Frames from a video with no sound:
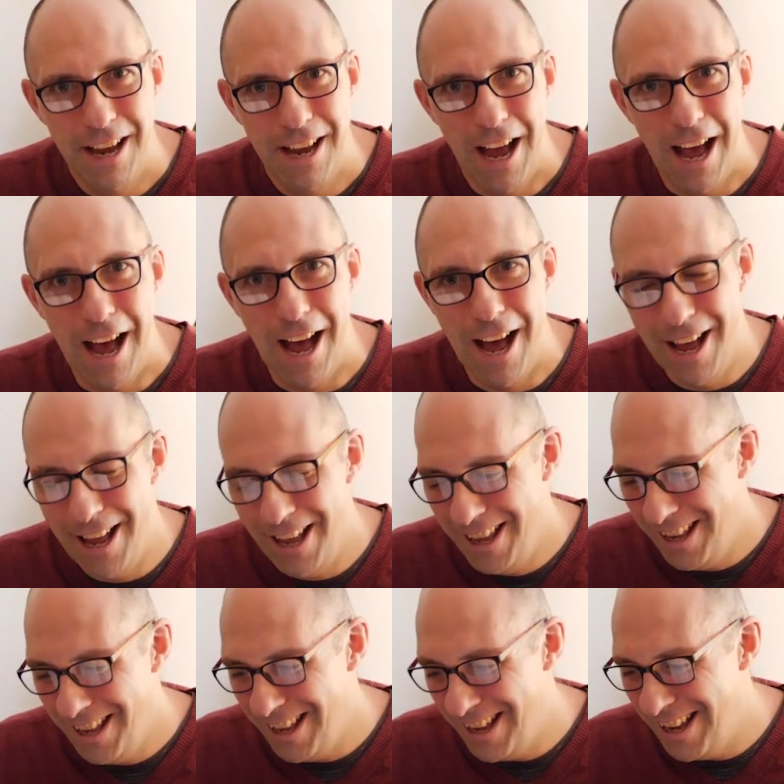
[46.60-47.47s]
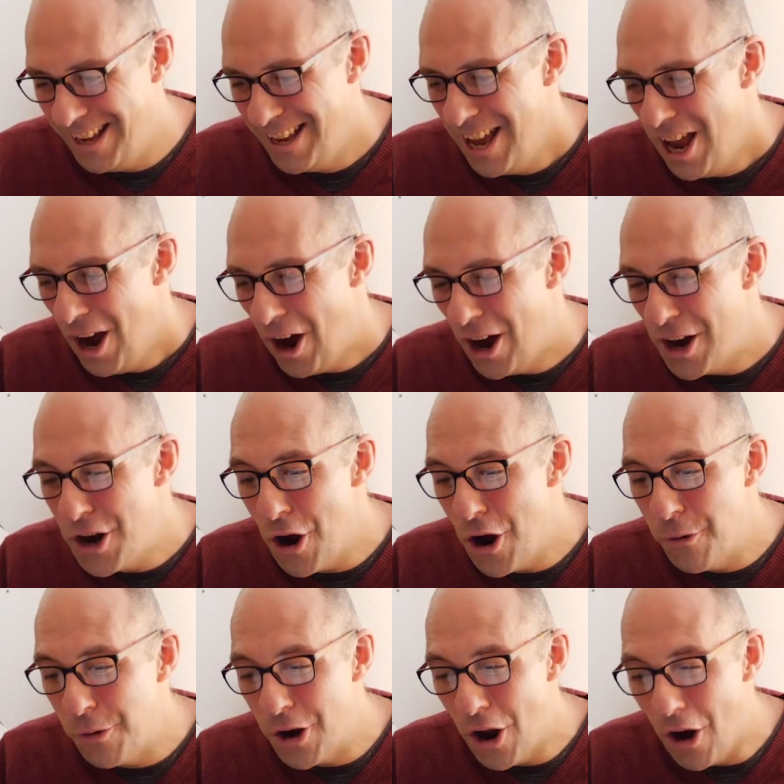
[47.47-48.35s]
I
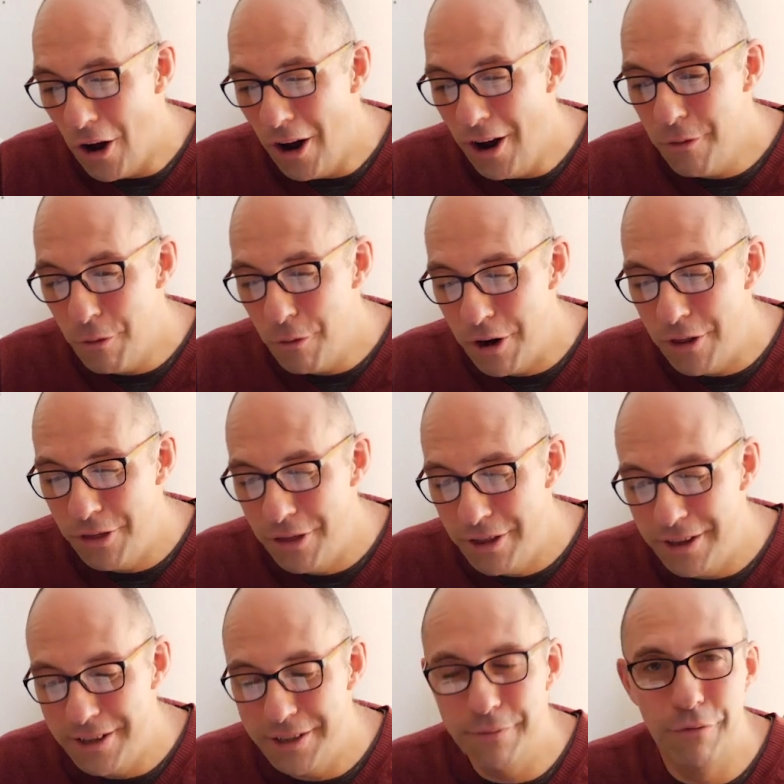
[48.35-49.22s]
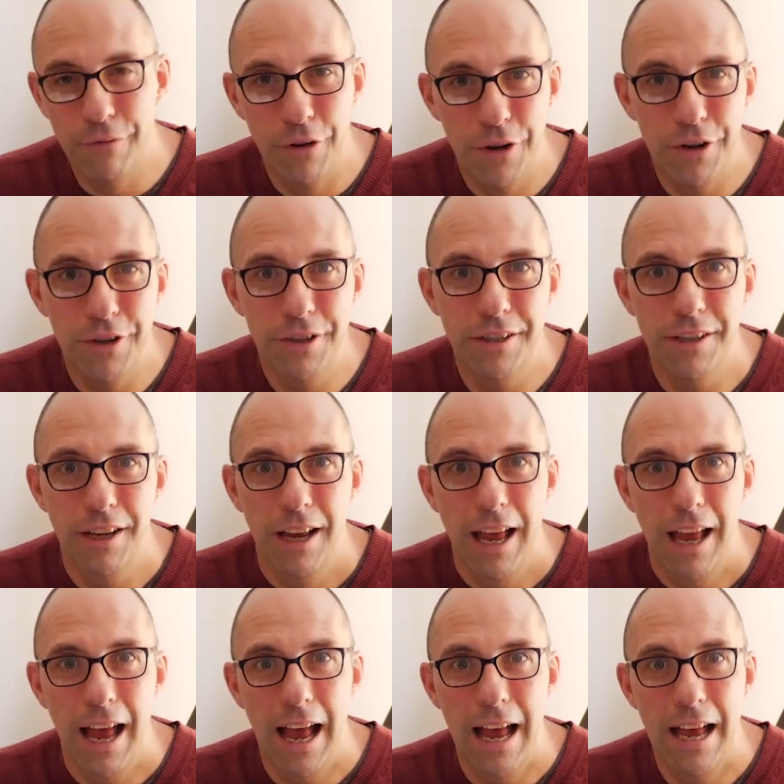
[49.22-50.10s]
know when I read this verse
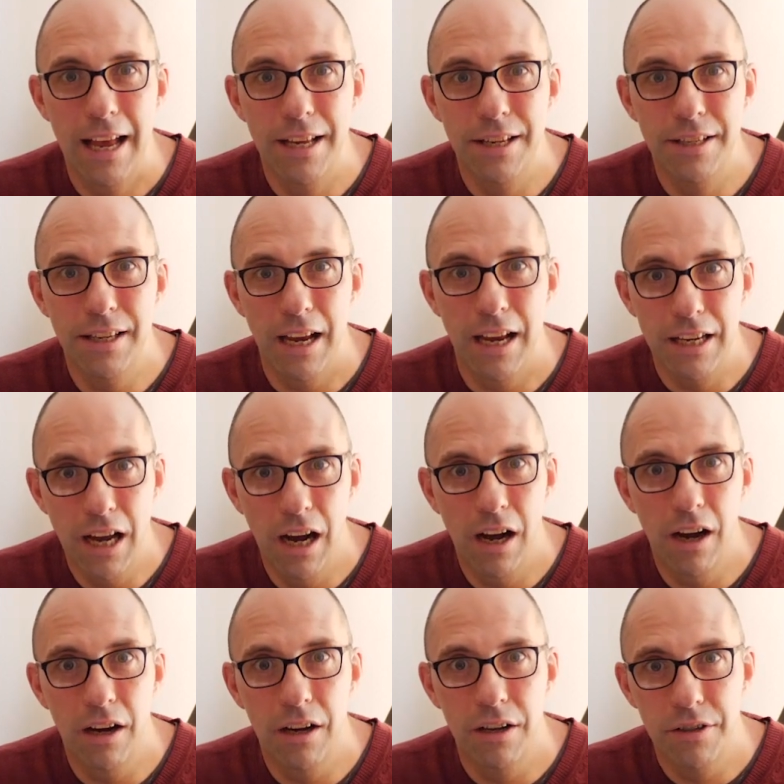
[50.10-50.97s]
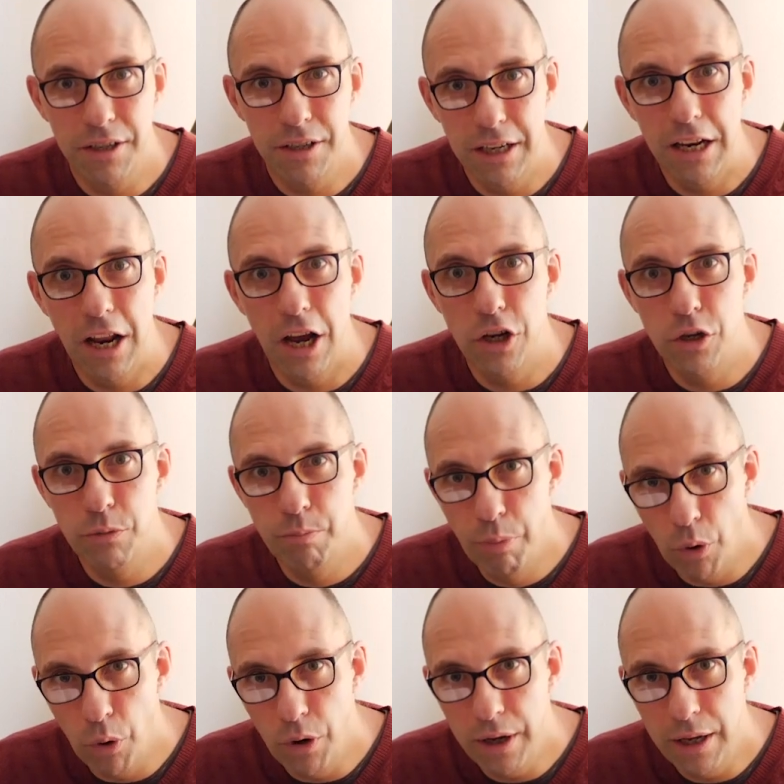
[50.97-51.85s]
as a young teenage
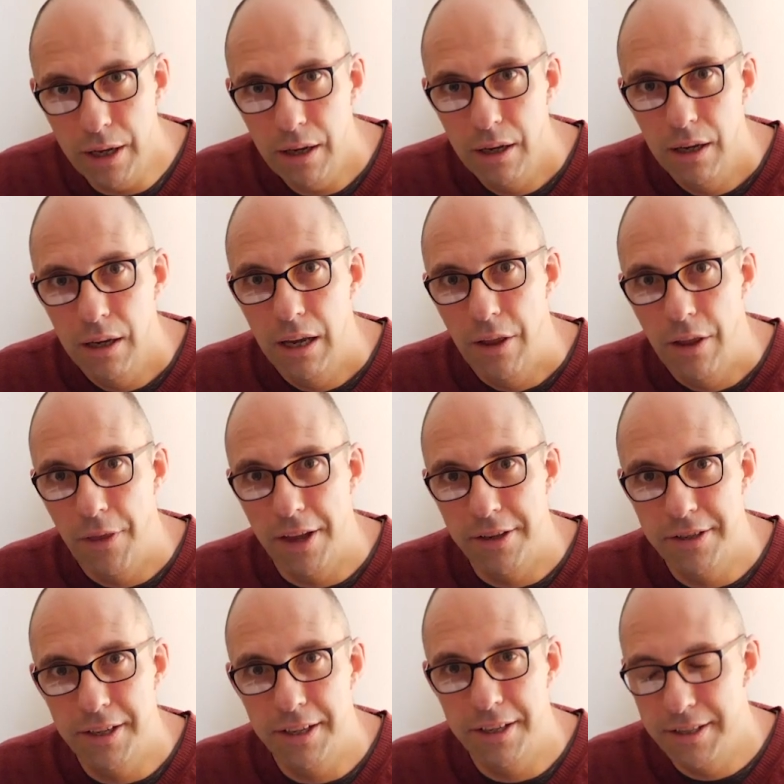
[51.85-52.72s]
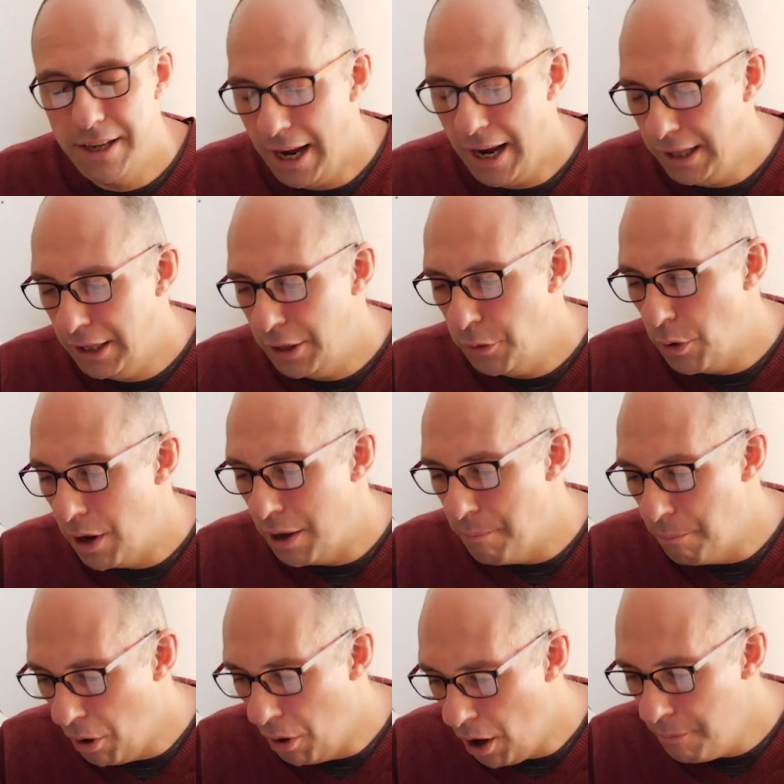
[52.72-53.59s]
boy, that's exactly where
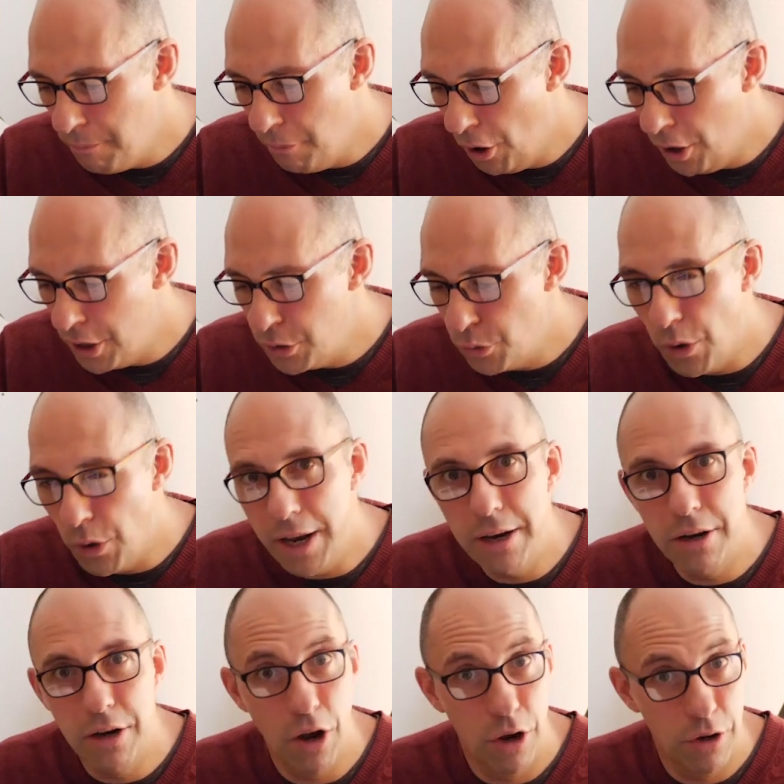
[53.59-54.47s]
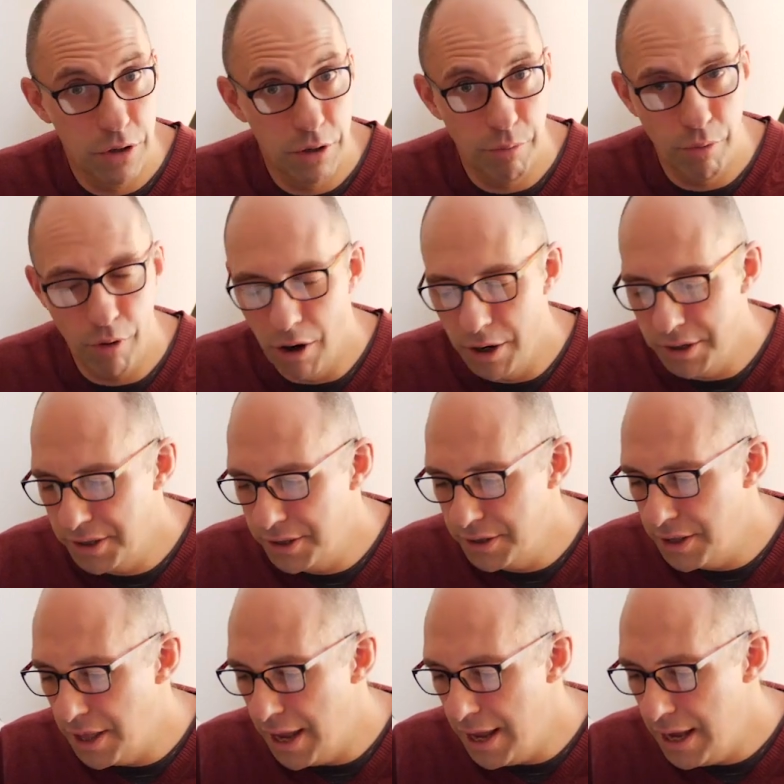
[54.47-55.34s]
my mind went. No
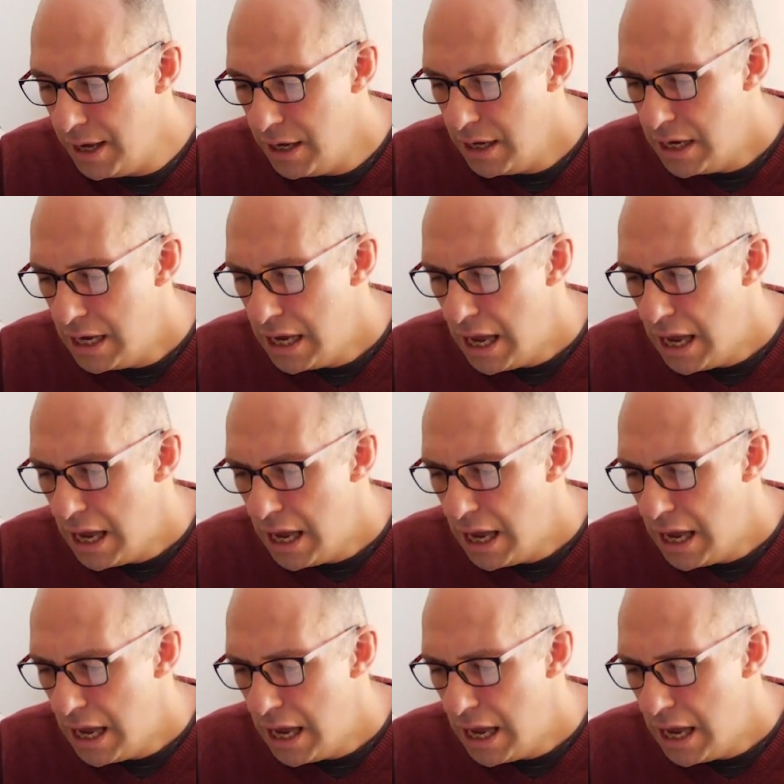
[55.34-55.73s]
surprises there.